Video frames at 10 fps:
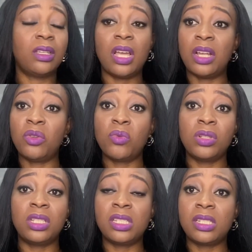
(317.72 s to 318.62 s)
i don't
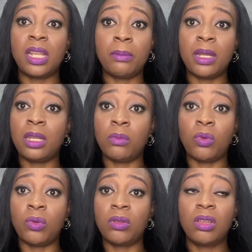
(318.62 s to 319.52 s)
want this name
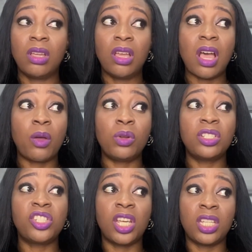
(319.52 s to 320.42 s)
anymore I want
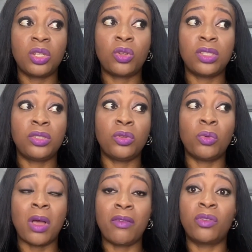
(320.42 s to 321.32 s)
to change it because you
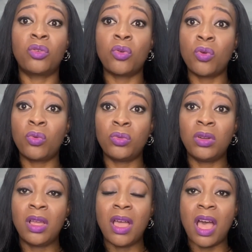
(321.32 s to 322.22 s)
know I've
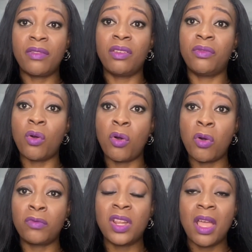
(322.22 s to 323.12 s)
grown, I've
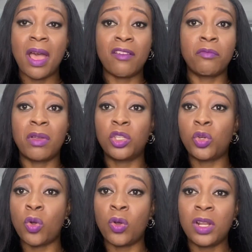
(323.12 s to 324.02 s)
evolved, I've
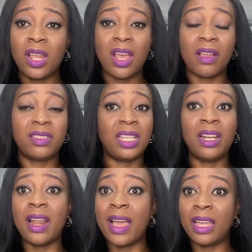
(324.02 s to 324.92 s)
matured, I've
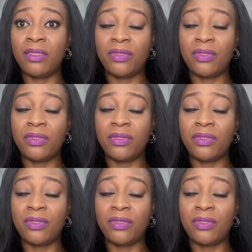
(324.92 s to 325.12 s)
seen life.